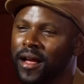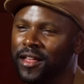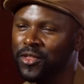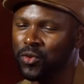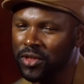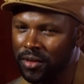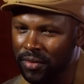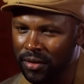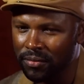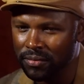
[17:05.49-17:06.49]
I saw
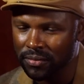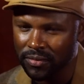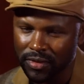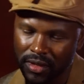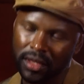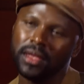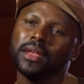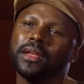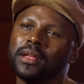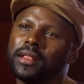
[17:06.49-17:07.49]
some
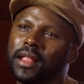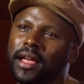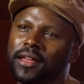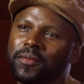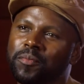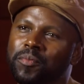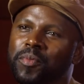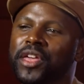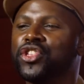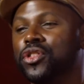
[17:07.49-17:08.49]

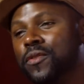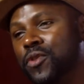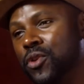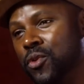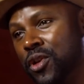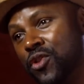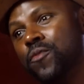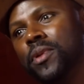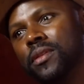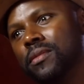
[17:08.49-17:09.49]
pictures of you, because
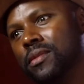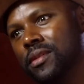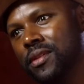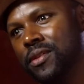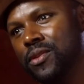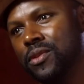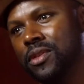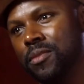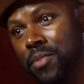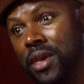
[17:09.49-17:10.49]
you've been
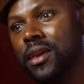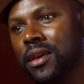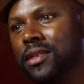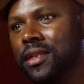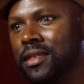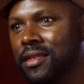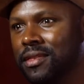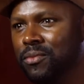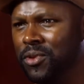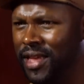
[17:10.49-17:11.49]
speaking since
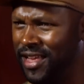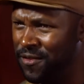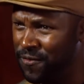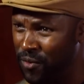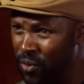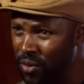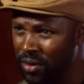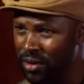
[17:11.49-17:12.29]
the age of 4.